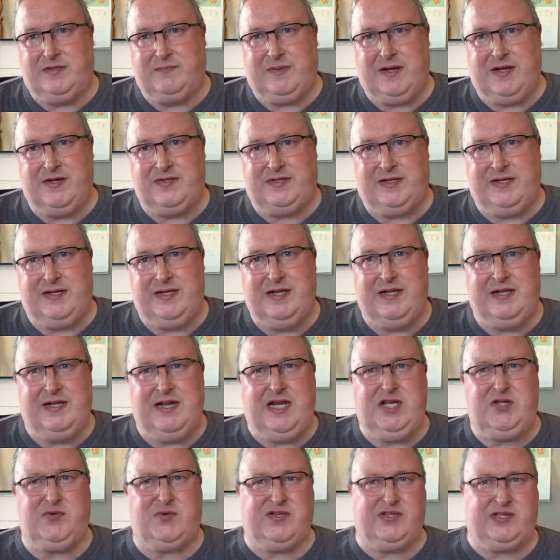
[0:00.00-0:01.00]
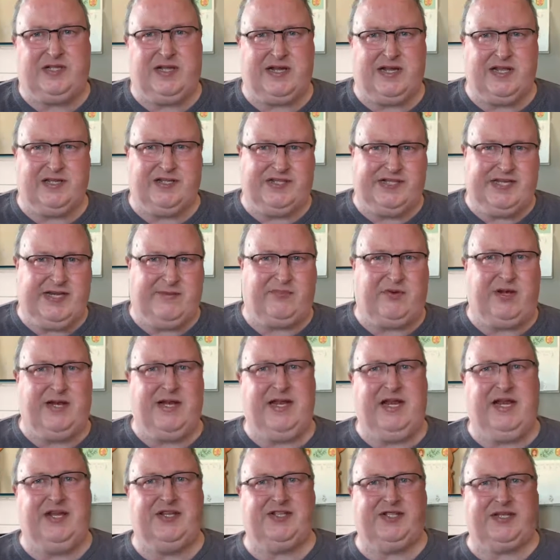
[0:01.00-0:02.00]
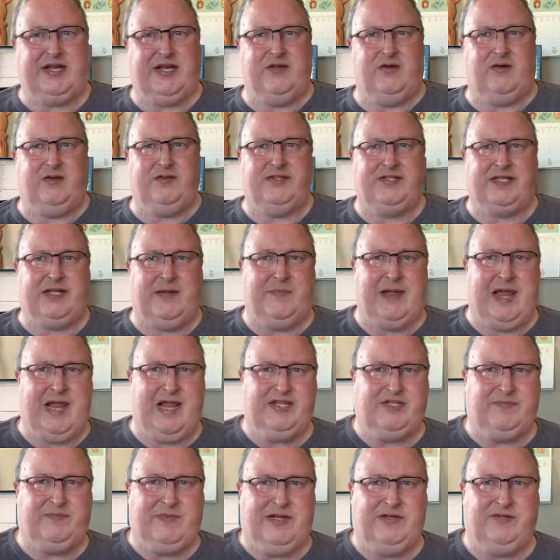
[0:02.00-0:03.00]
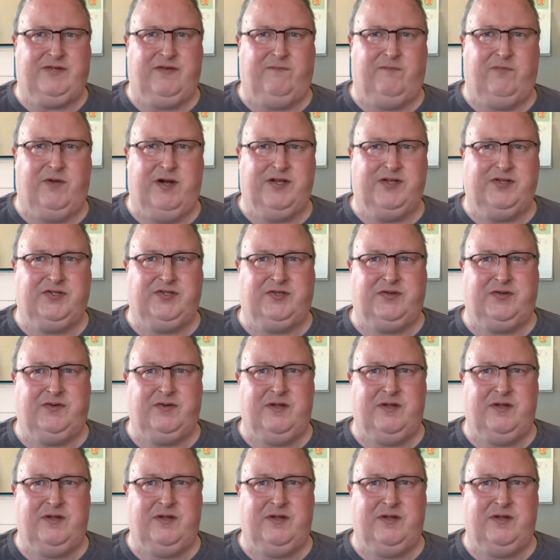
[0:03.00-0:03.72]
Basically, each one's like a separate essay on some aspect of British